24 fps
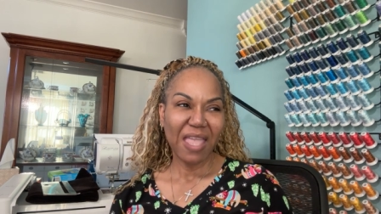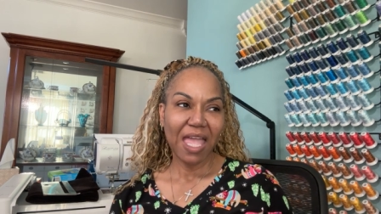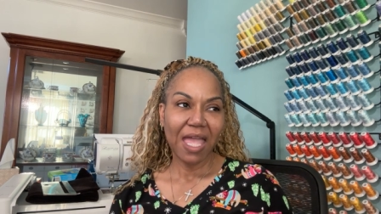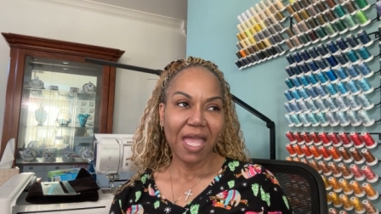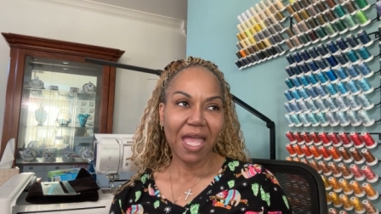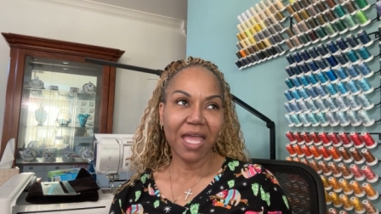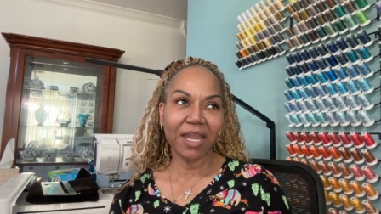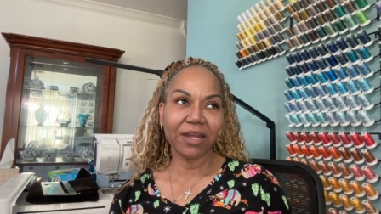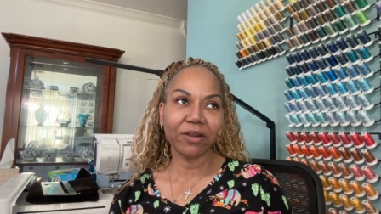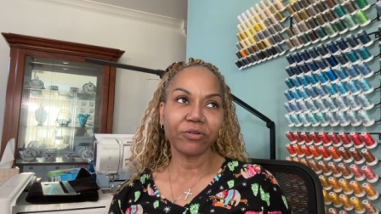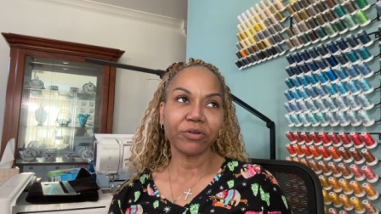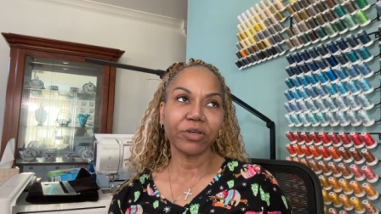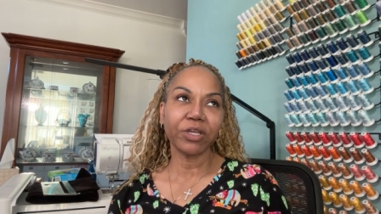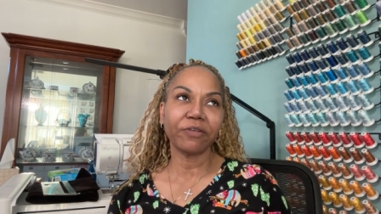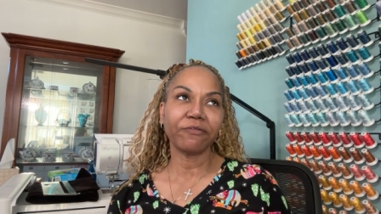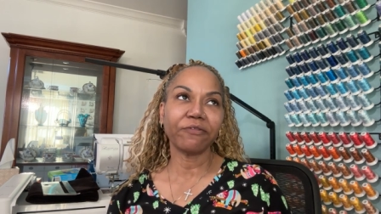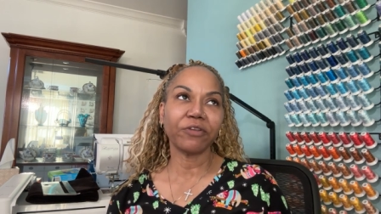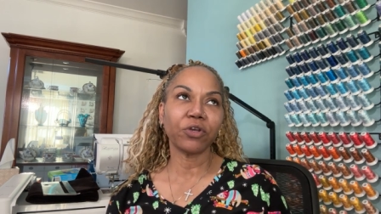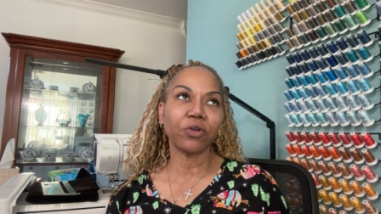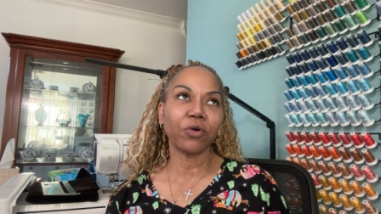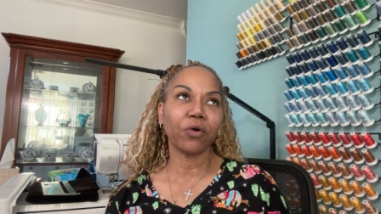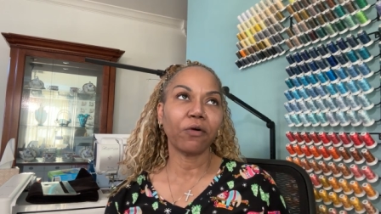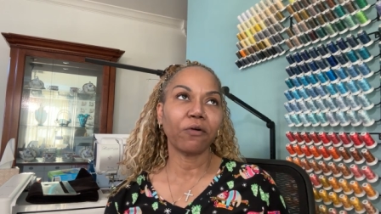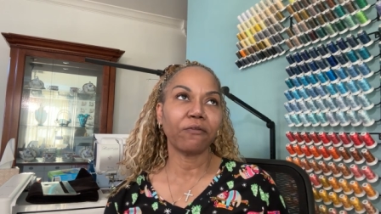I don't even
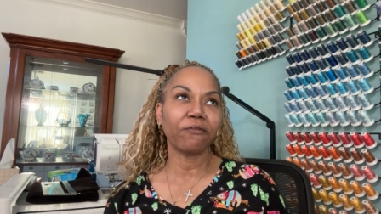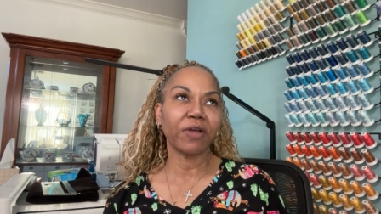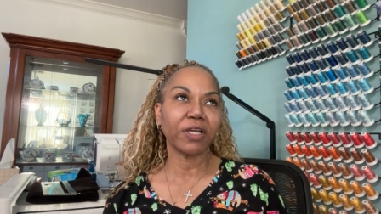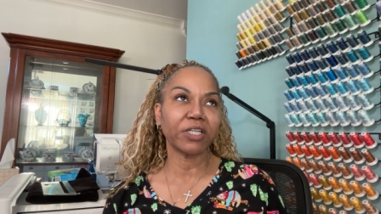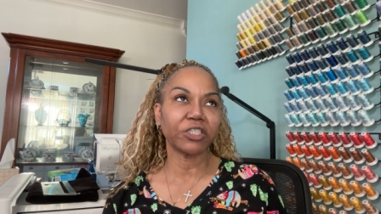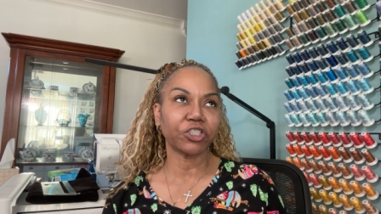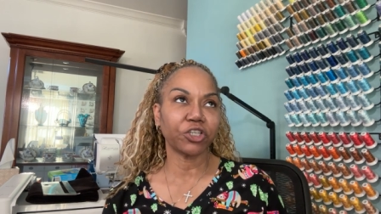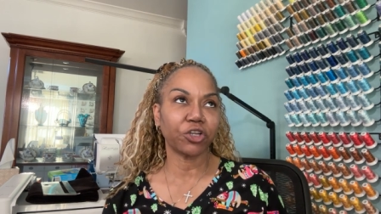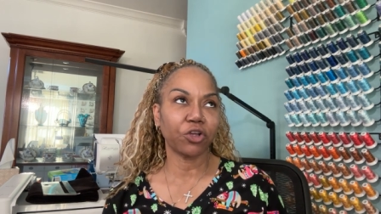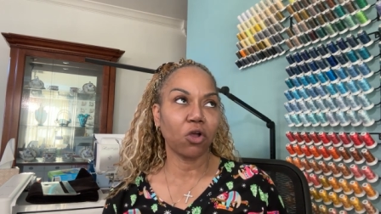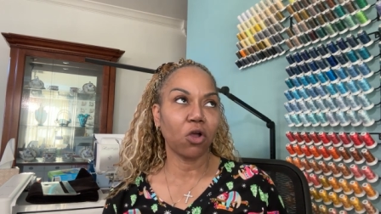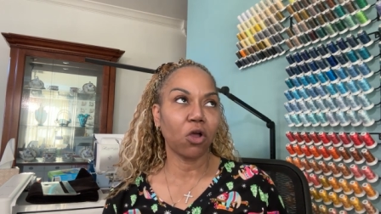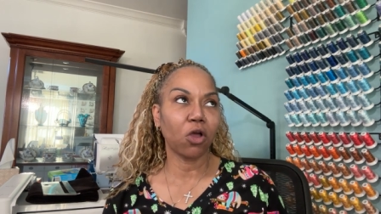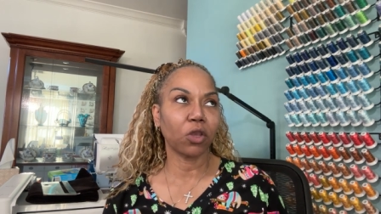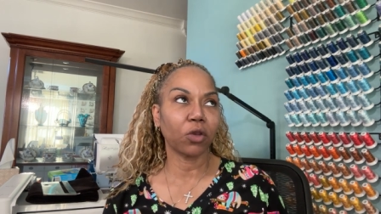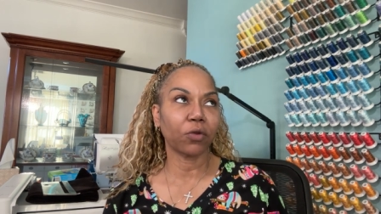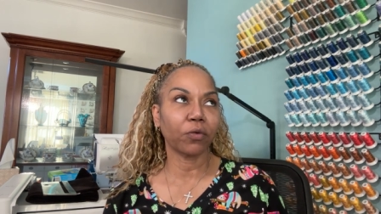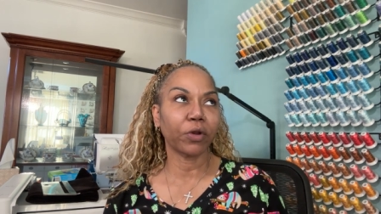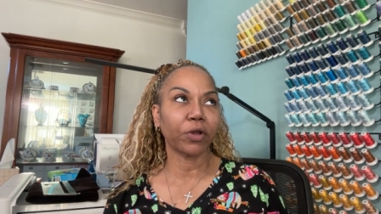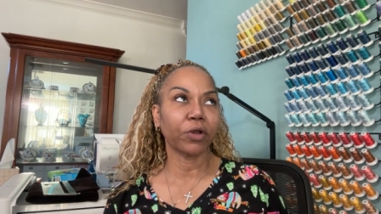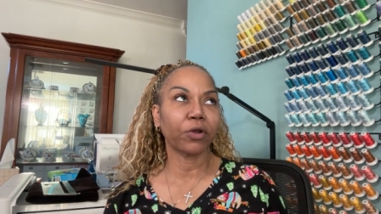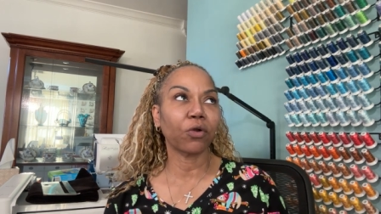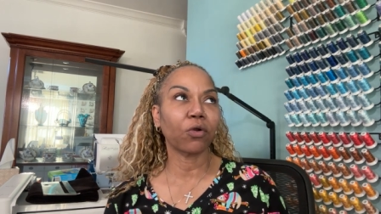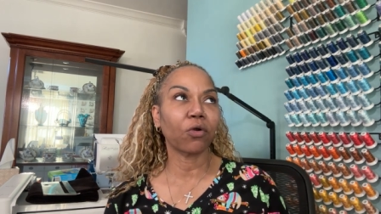know if I should call her
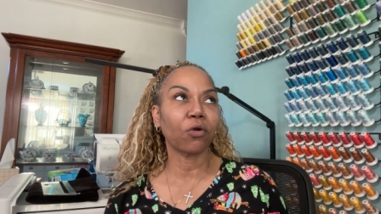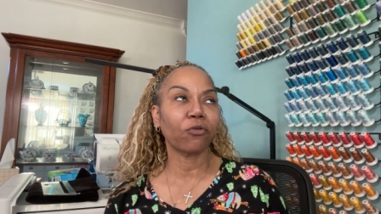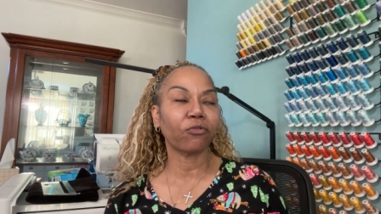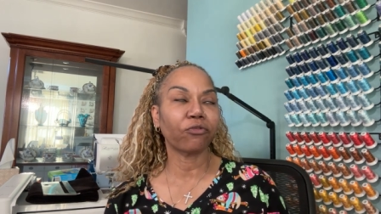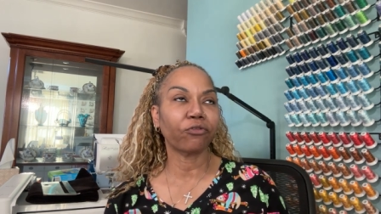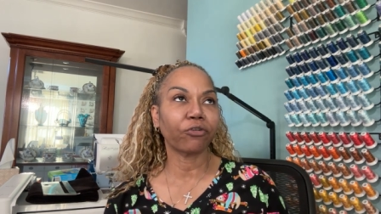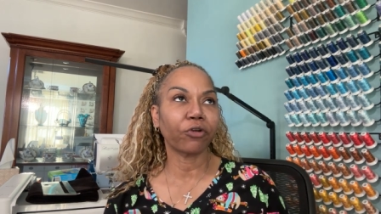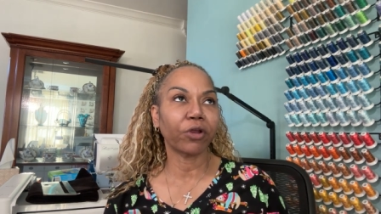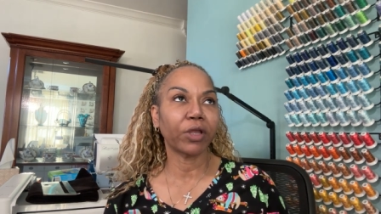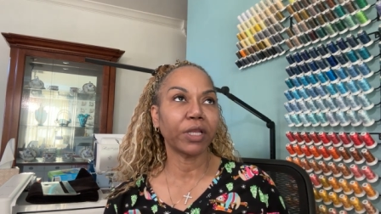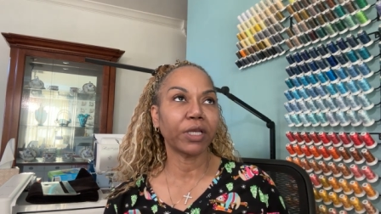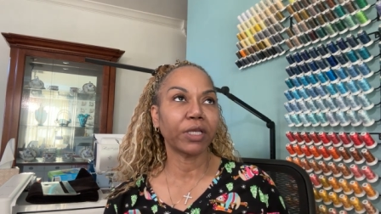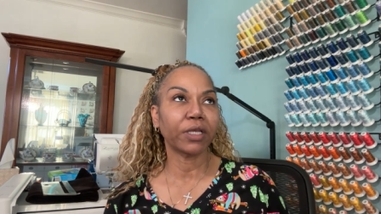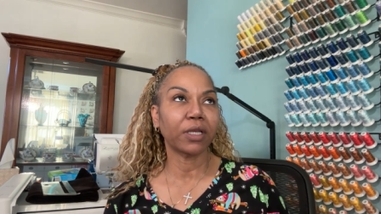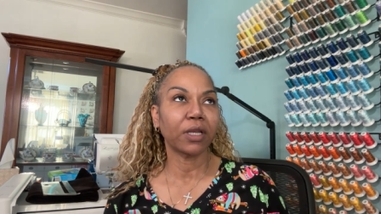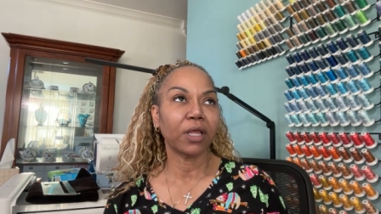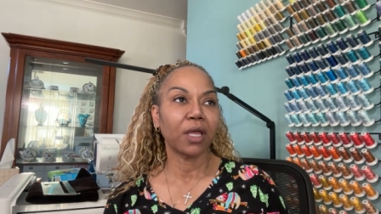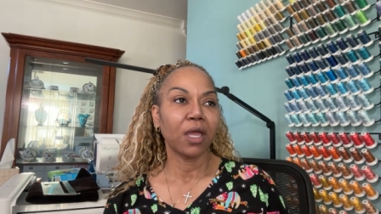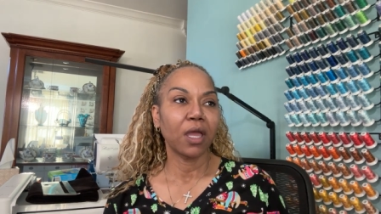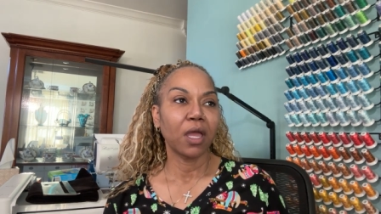a girlfriend.